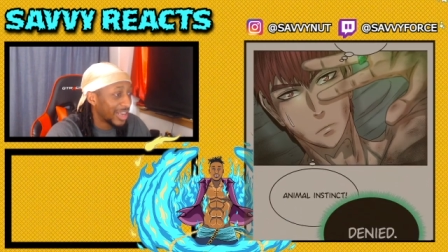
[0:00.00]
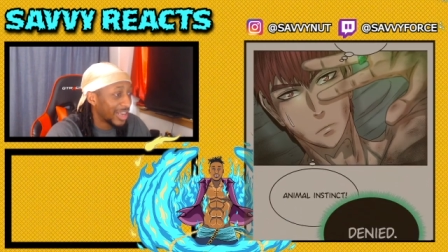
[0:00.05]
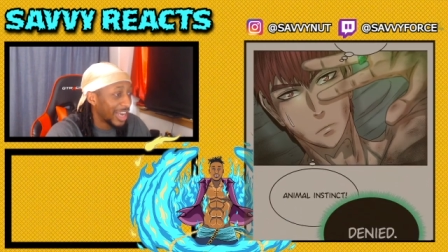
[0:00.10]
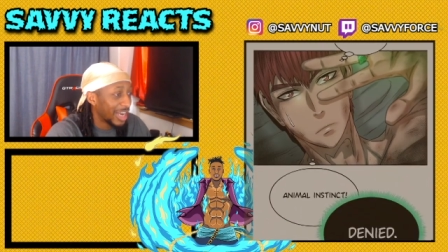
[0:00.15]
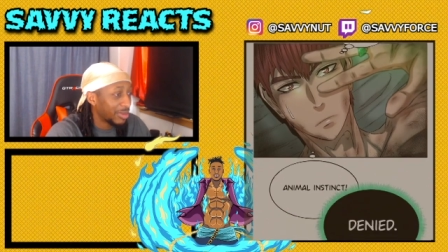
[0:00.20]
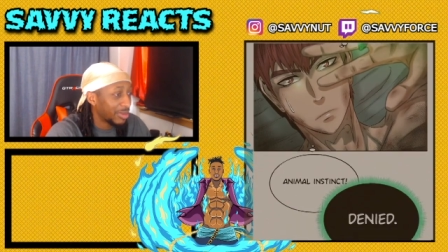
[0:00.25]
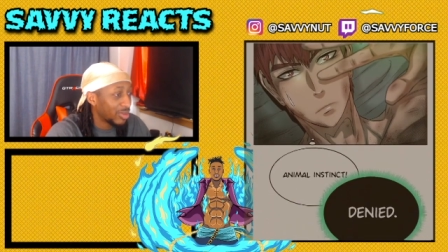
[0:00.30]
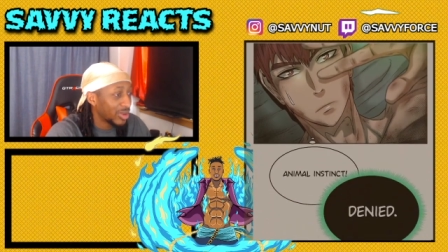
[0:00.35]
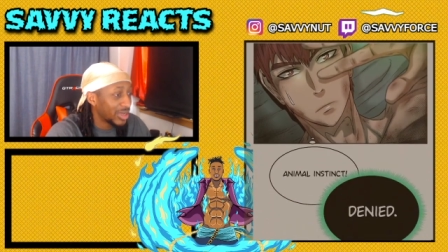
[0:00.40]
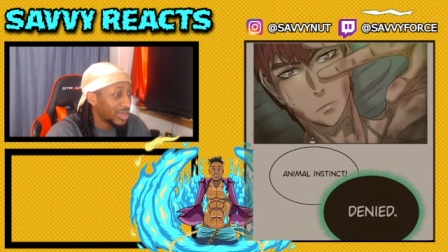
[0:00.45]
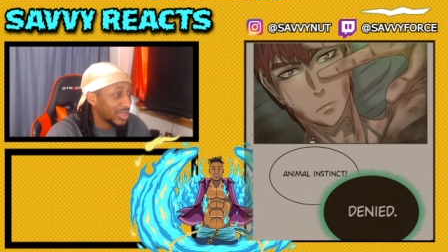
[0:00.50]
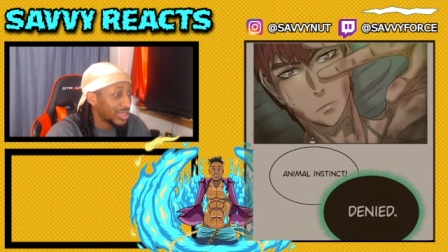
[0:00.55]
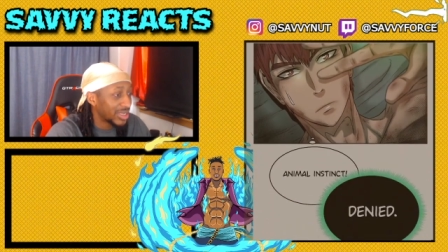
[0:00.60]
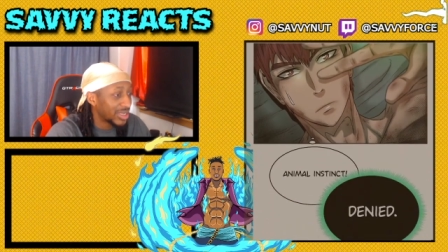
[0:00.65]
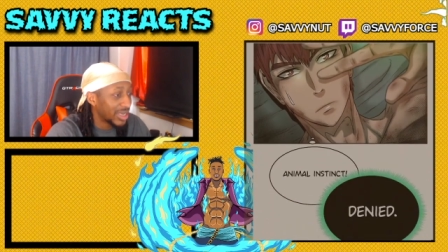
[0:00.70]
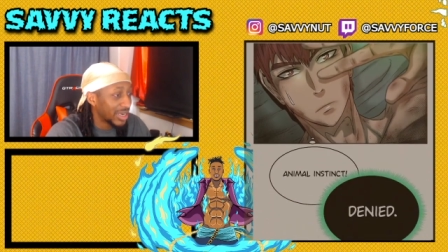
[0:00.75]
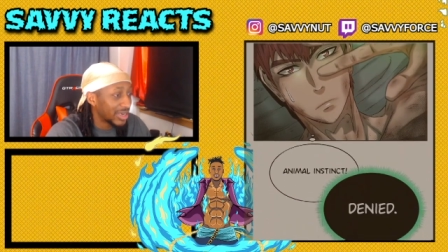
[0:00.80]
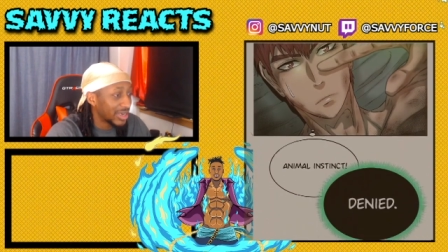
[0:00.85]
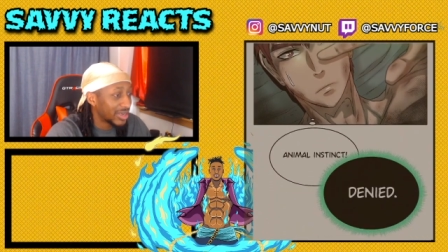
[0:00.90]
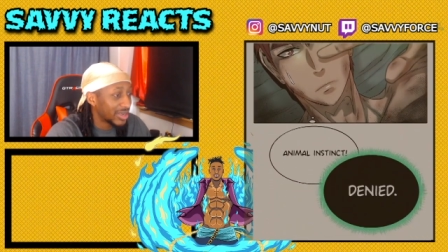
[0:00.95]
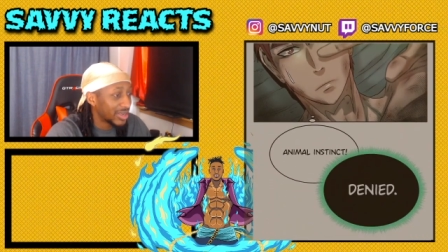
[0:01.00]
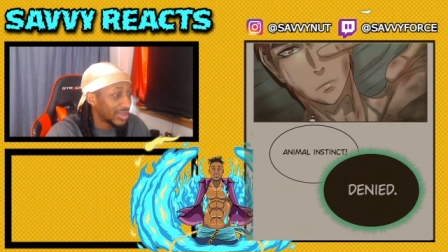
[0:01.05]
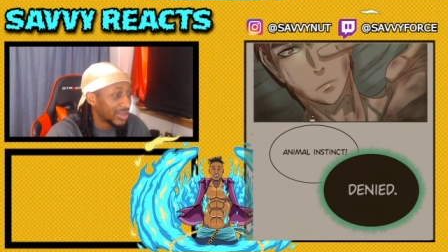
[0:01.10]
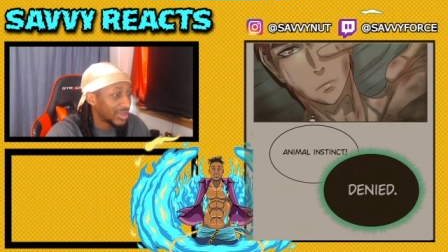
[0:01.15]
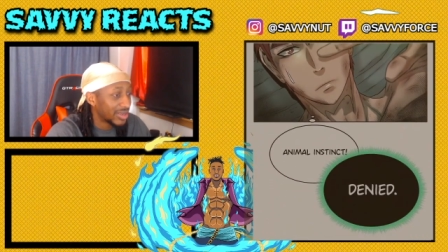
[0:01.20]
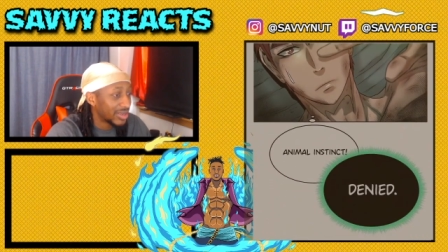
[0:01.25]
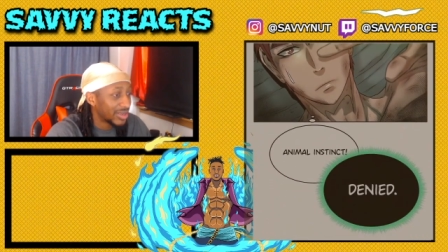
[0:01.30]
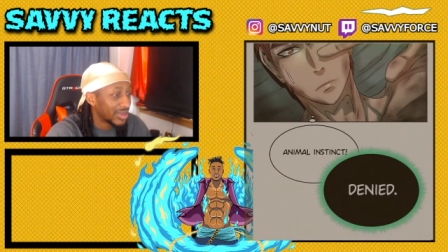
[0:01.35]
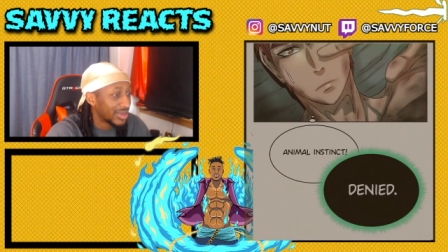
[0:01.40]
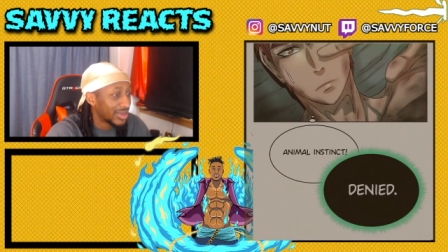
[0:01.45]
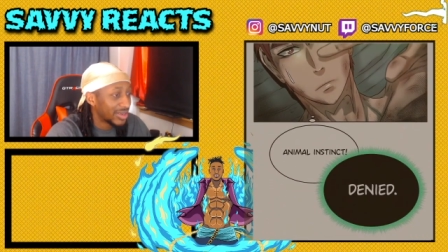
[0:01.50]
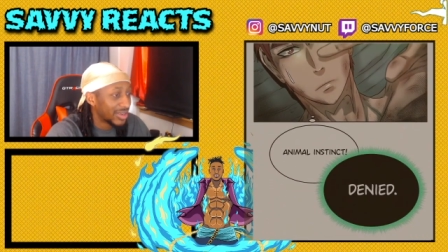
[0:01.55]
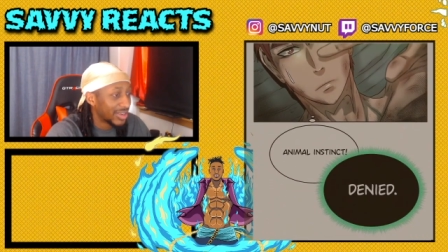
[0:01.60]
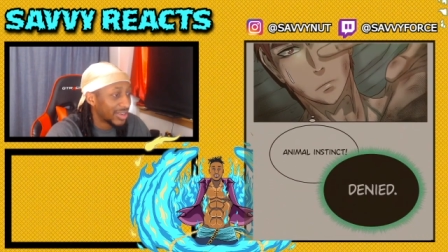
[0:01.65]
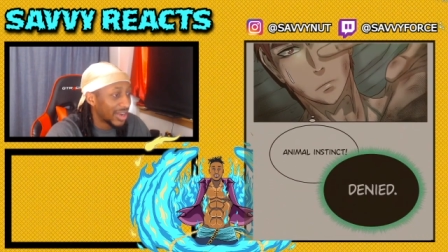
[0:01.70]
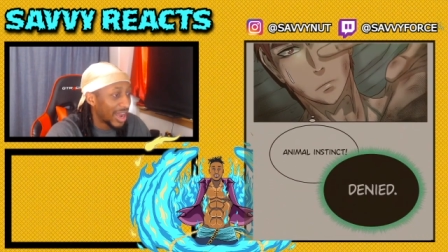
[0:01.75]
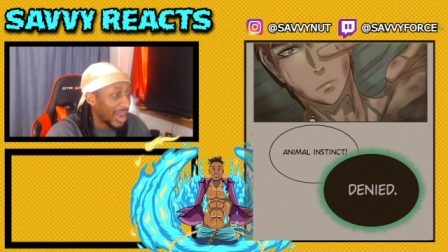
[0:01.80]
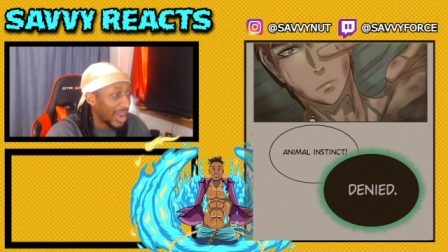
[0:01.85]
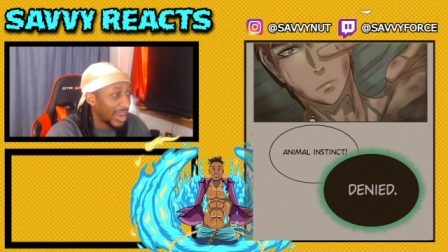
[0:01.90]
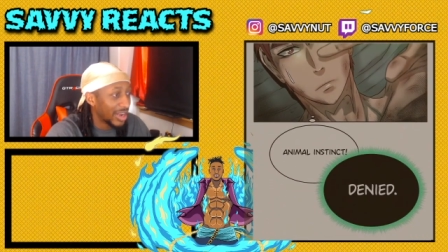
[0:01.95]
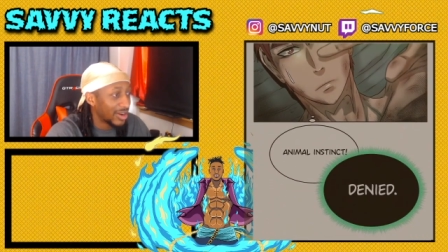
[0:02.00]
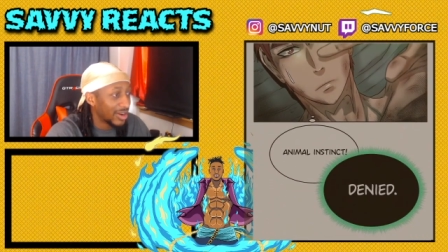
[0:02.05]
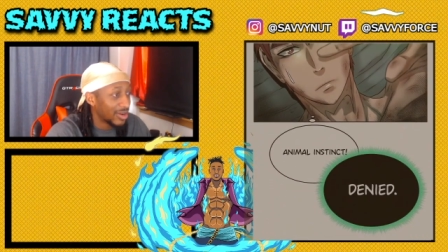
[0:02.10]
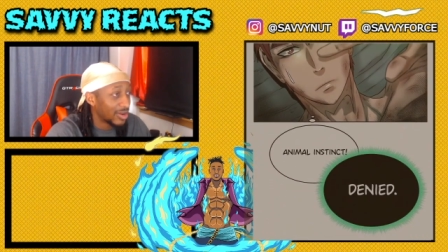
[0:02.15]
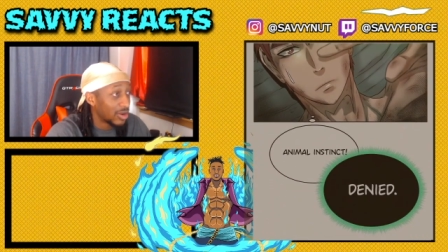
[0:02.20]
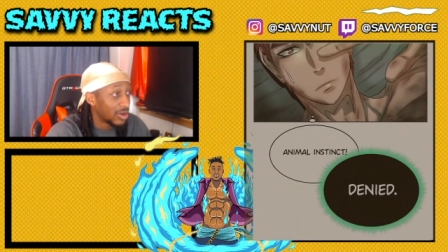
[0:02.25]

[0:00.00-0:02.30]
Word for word: Animal instinct. Denied.